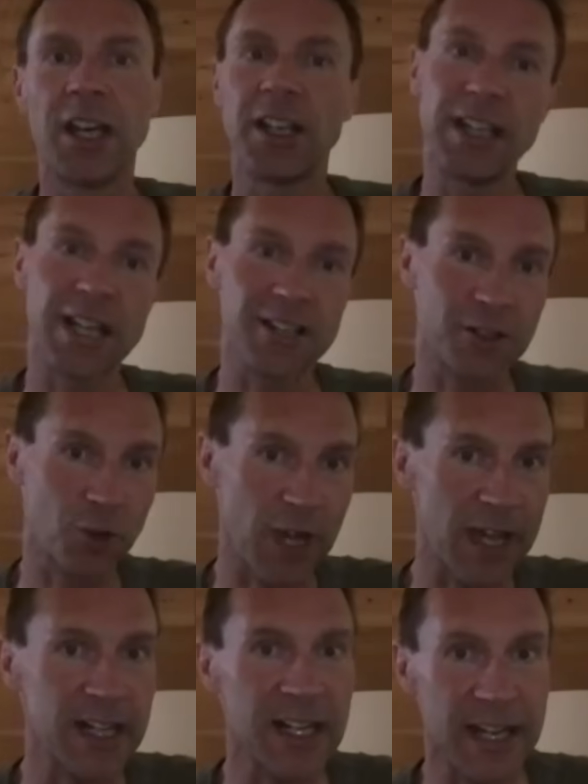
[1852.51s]
He has a
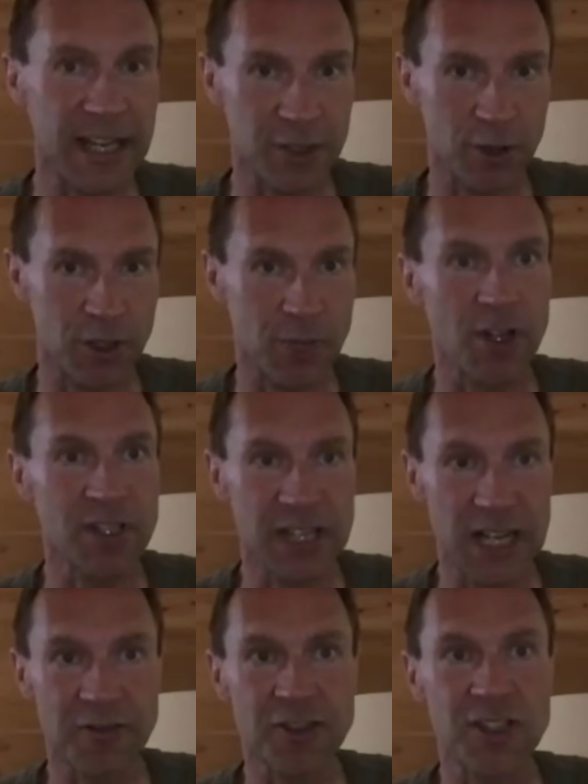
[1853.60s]
rider next to him on his
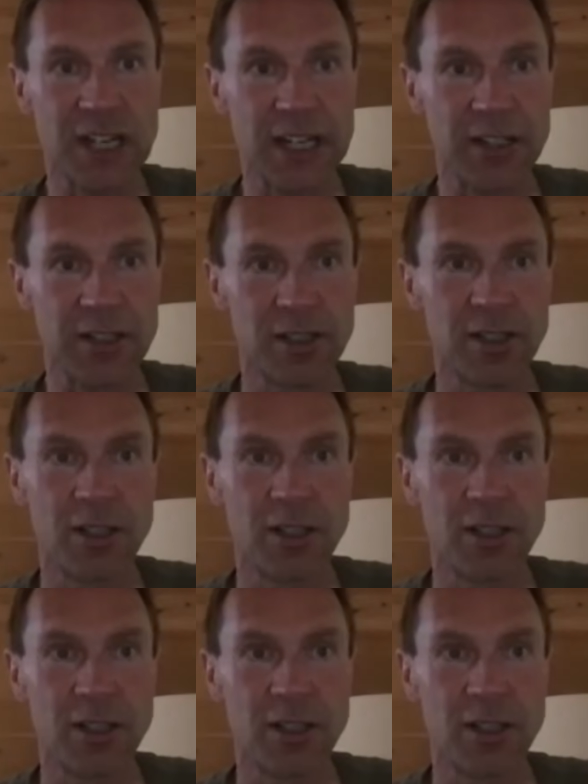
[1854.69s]
left side